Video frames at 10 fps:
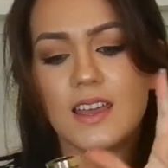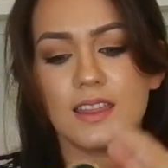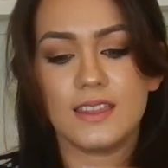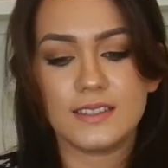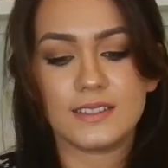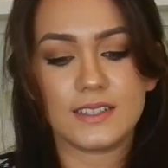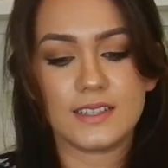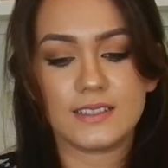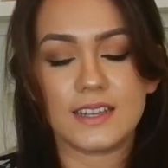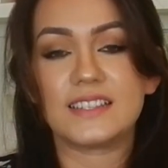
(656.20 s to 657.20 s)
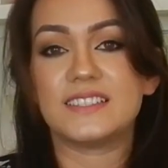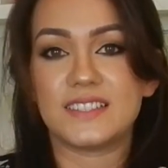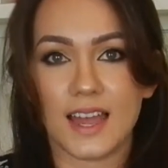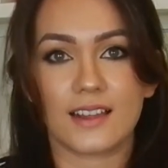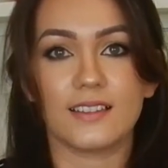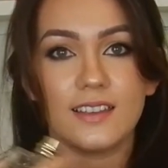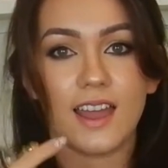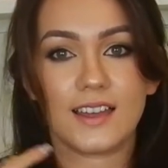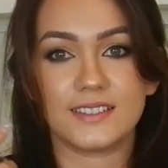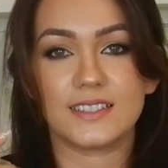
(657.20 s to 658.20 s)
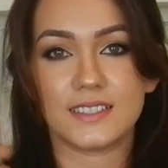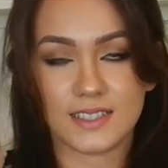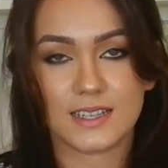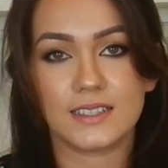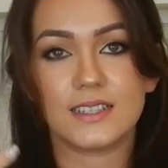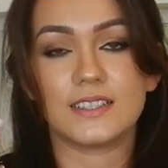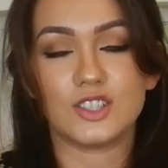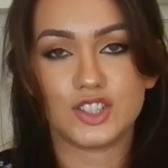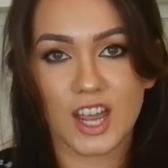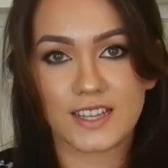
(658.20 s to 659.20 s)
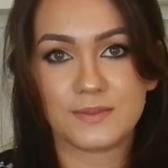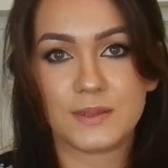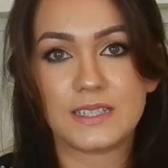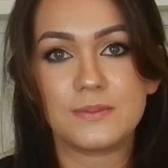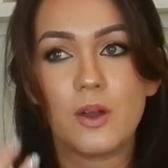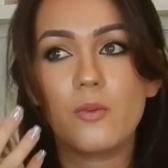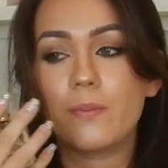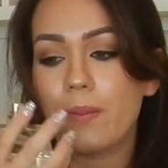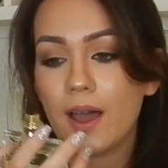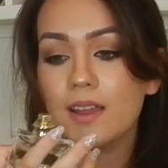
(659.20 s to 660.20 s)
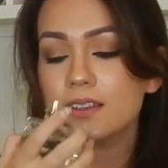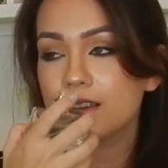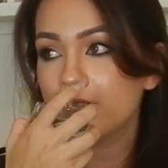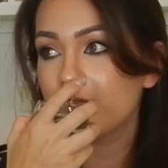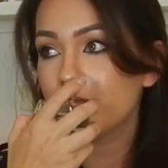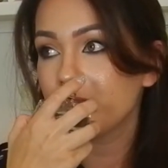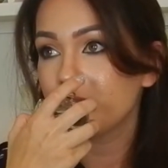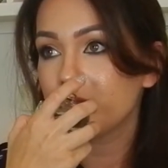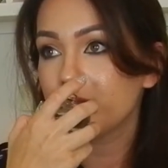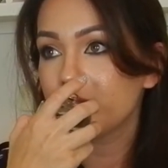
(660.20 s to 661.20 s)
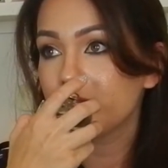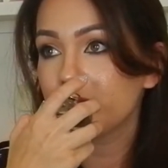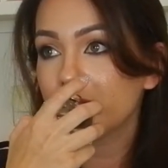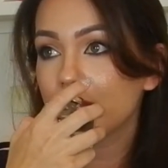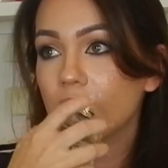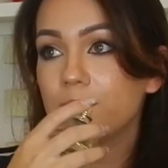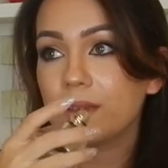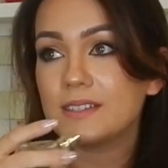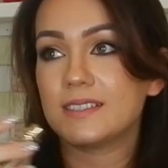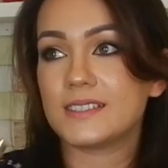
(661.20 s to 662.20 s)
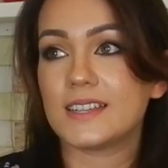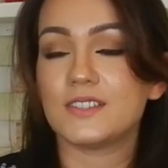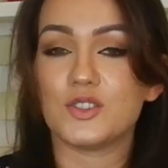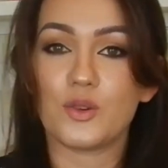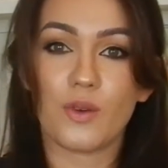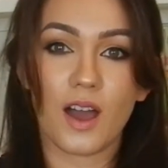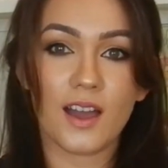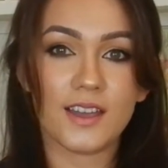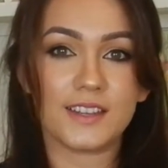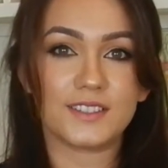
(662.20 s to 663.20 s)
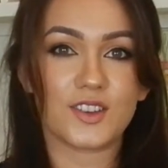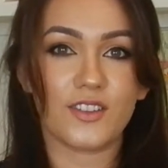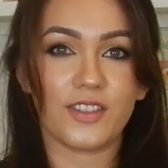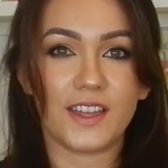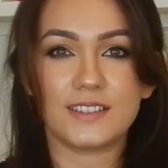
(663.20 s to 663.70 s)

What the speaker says: This is exactly as it says. It's a jasmine smell, but because it says noir, it's got that